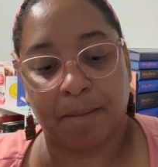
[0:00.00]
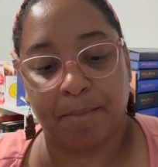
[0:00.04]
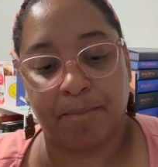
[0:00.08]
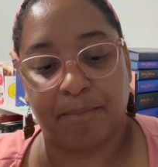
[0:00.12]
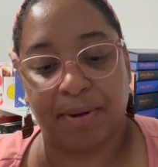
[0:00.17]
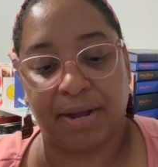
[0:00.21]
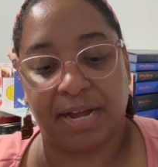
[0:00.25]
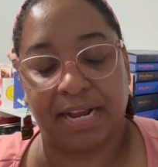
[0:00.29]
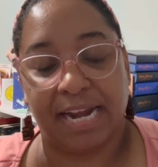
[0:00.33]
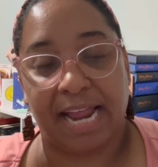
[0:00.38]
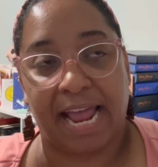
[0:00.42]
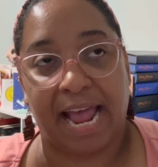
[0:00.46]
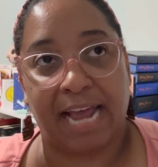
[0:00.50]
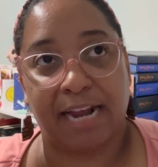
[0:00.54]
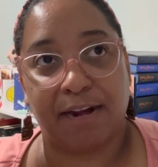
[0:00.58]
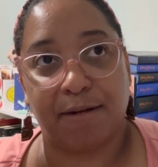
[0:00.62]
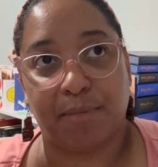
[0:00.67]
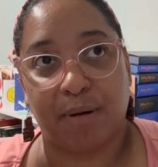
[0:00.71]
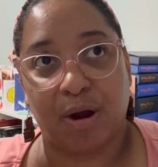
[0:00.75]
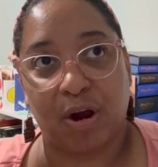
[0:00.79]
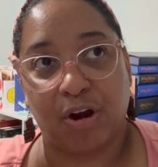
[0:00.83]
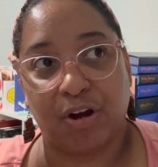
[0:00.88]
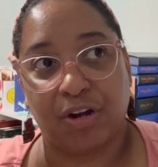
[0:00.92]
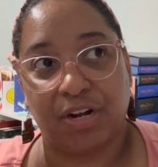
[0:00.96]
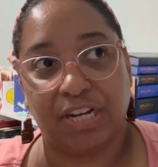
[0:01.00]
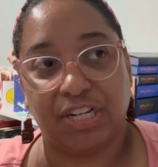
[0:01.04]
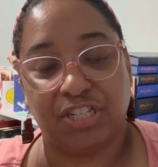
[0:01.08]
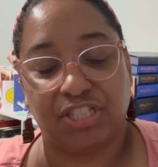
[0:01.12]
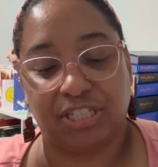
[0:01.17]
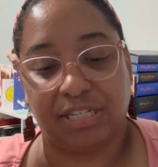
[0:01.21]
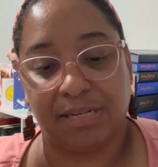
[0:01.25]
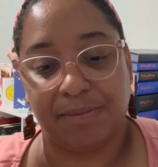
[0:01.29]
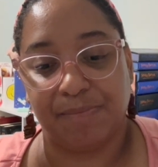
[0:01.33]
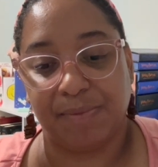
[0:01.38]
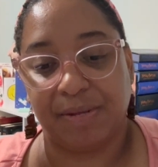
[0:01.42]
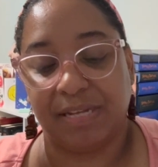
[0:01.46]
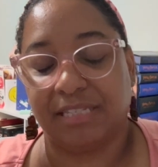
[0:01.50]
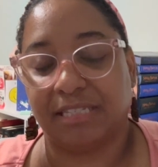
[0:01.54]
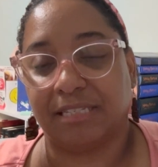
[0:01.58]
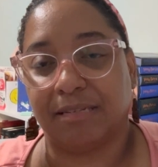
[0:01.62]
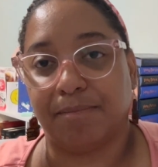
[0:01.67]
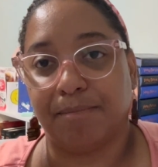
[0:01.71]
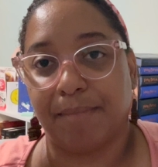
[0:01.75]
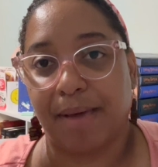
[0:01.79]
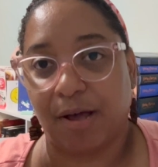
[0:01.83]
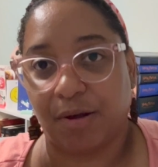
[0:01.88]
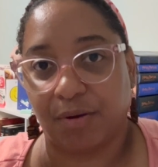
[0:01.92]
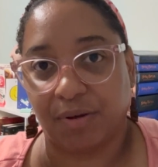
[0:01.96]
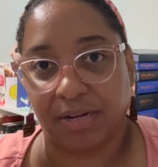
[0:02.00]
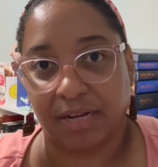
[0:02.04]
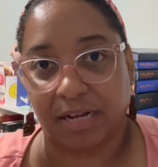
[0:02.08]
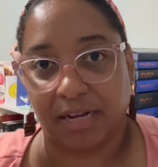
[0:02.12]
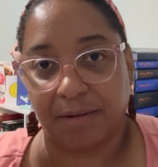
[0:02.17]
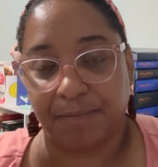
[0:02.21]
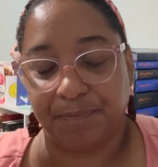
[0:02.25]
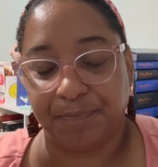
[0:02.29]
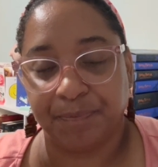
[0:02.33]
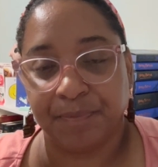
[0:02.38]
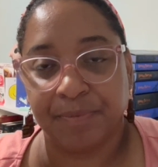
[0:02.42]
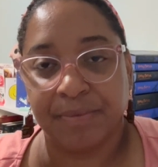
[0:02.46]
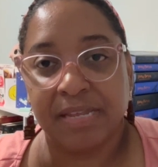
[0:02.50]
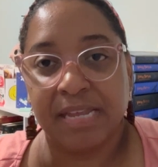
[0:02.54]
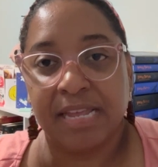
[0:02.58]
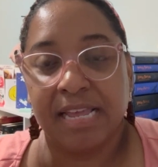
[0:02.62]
But at a party, she meets Malcolm,